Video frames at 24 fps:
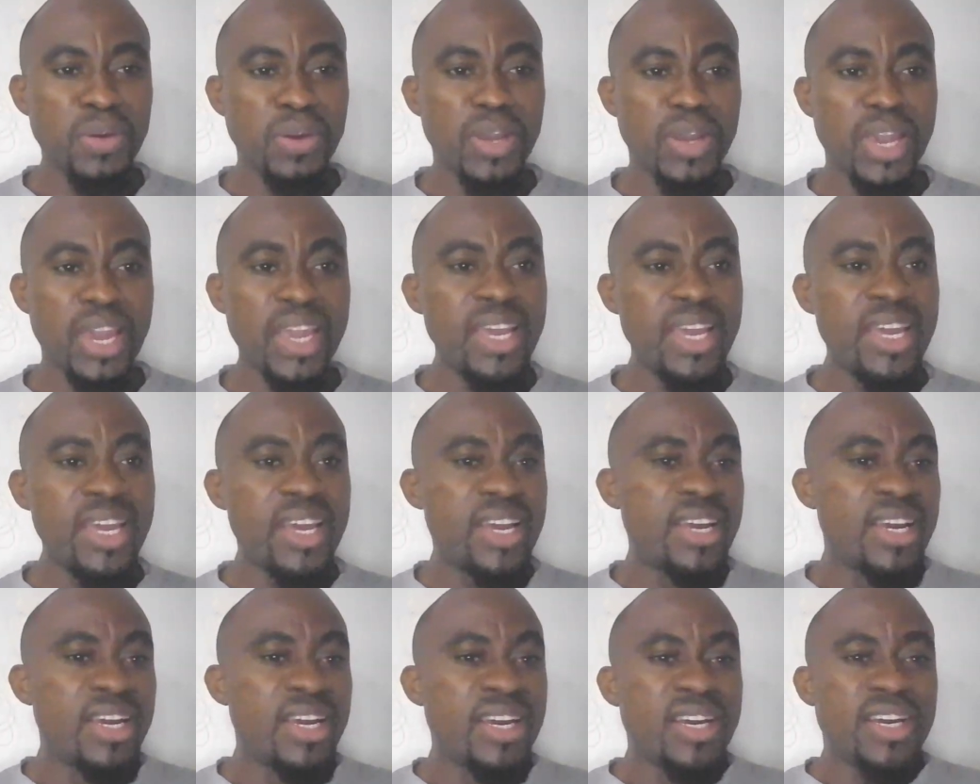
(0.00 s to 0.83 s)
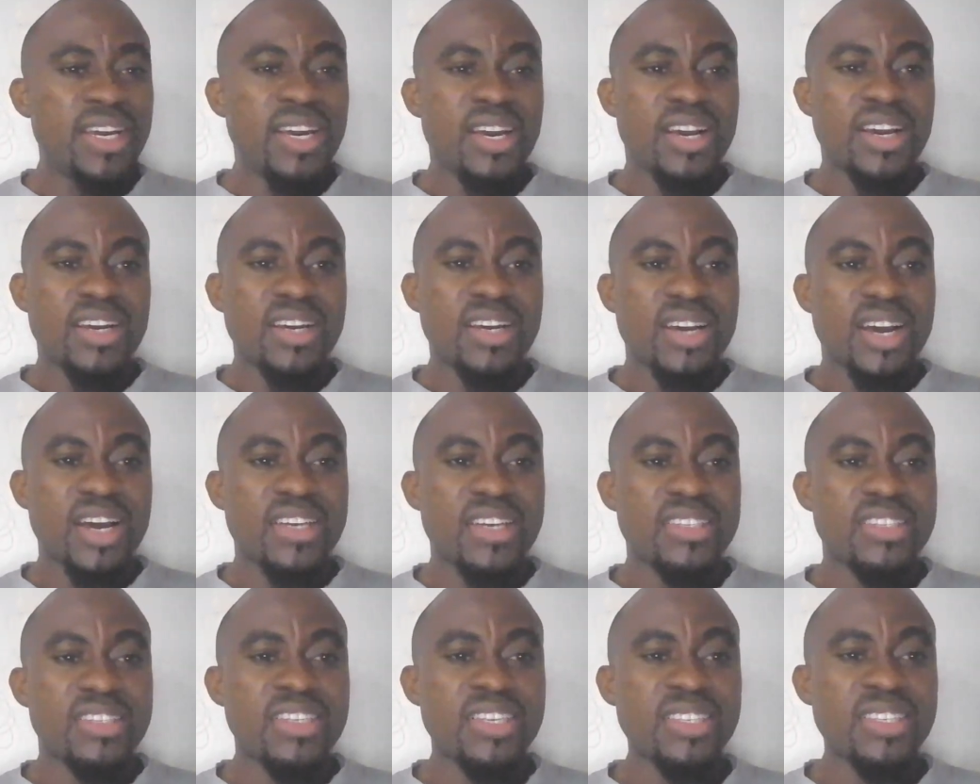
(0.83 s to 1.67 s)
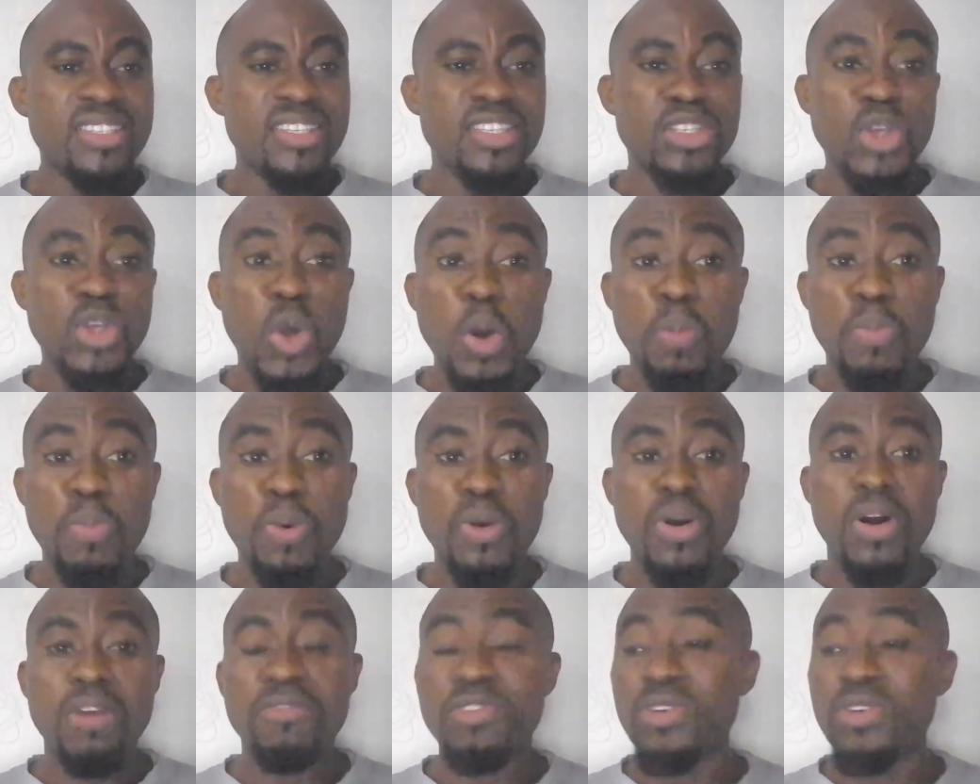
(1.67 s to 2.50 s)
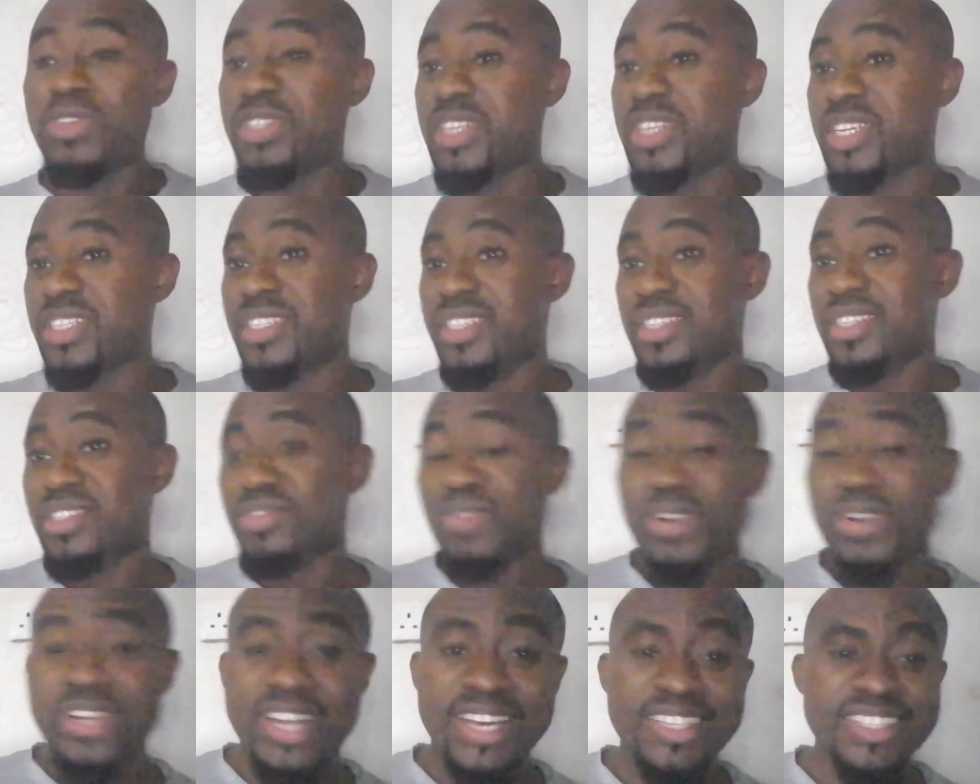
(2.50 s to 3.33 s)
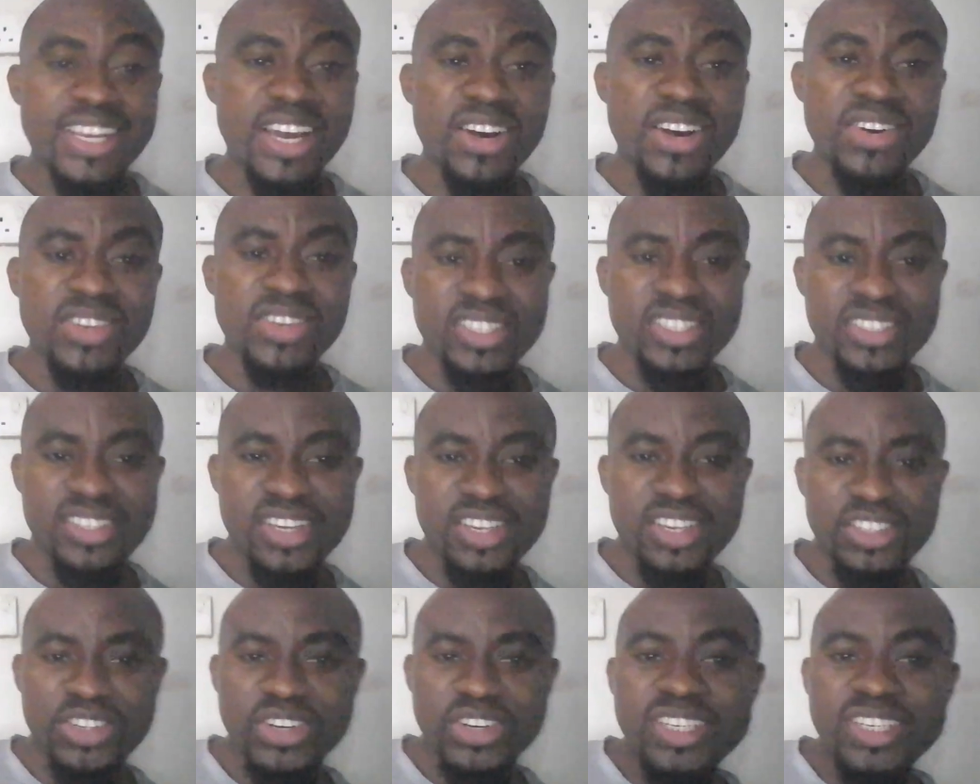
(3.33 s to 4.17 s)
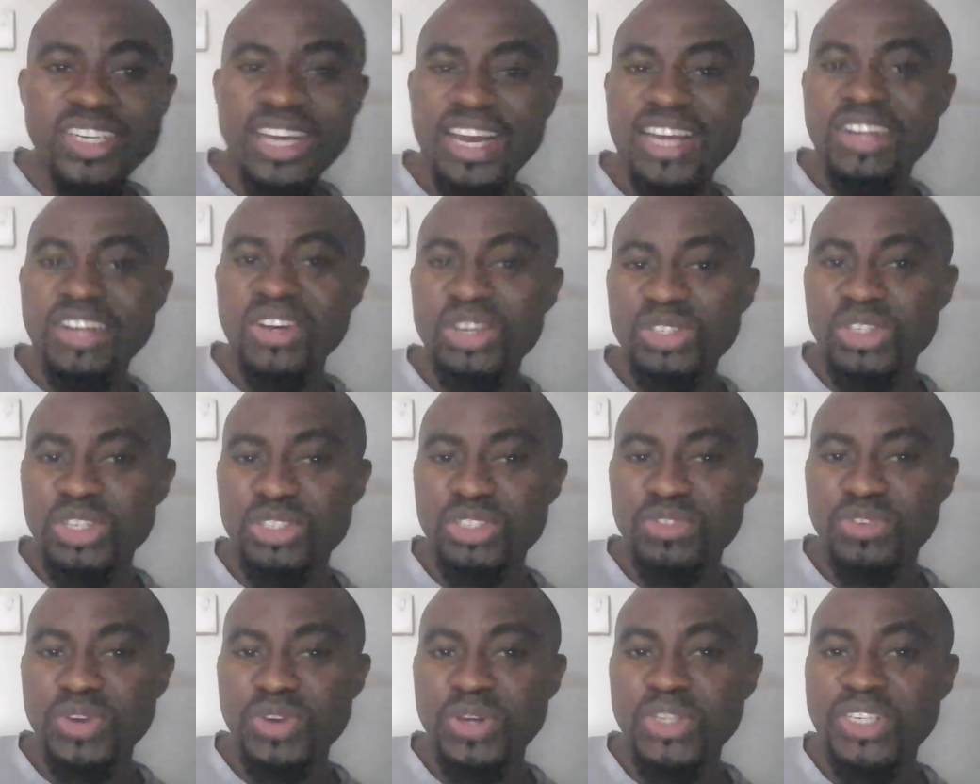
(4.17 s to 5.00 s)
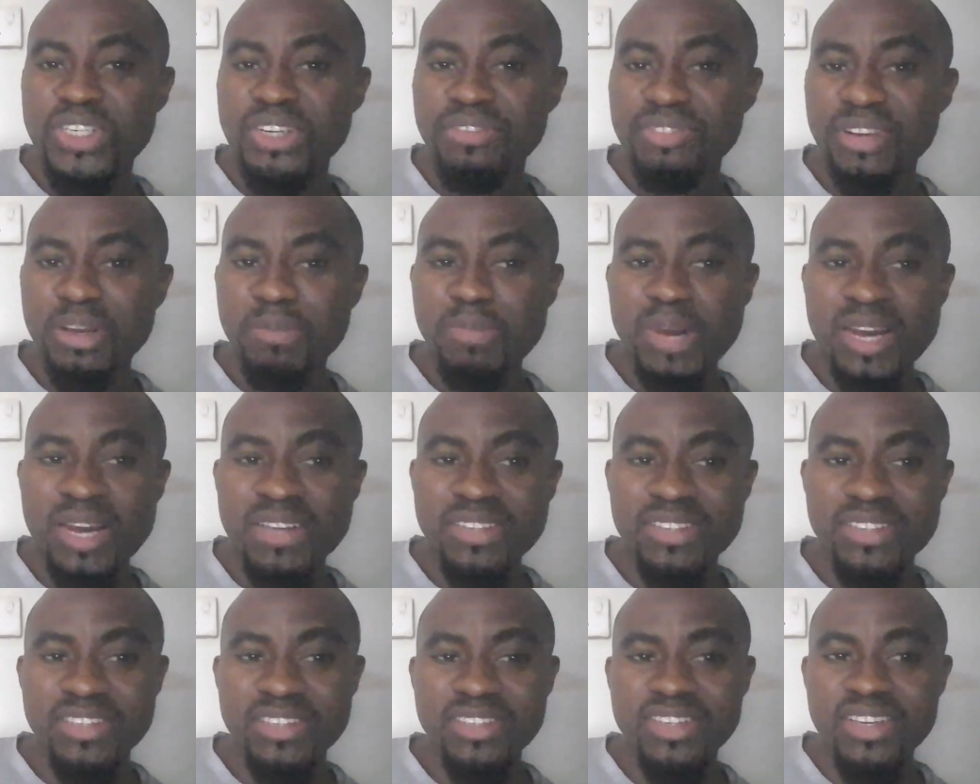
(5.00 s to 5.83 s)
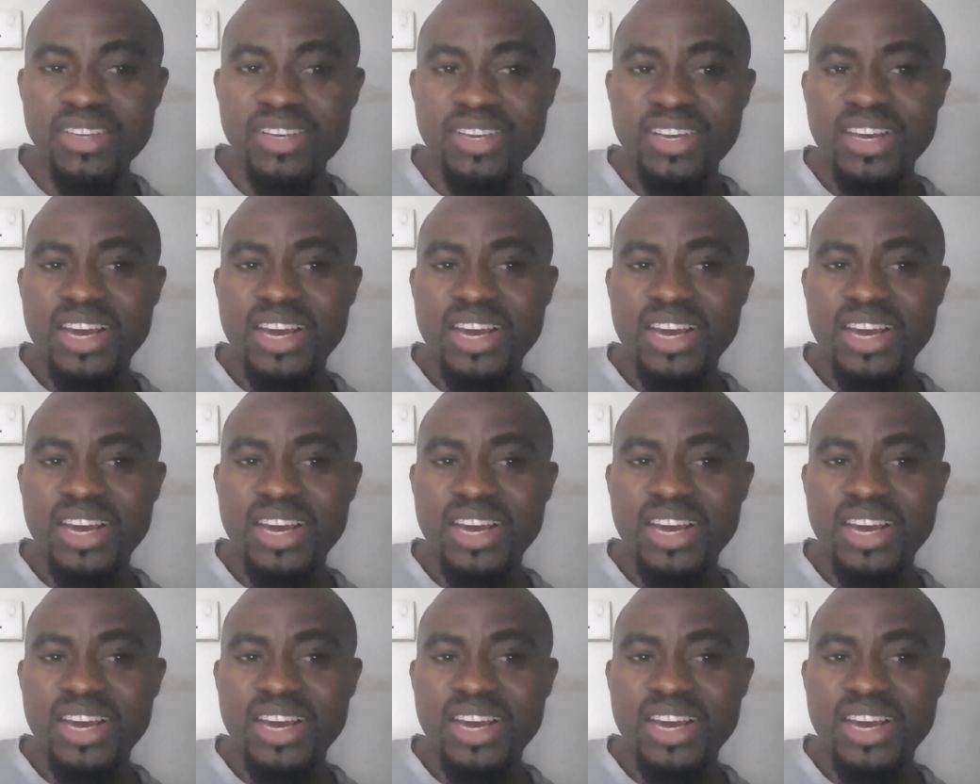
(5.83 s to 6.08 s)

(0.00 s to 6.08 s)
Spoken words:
Okay, since the scope of usage is for the entire organization and not just for your developers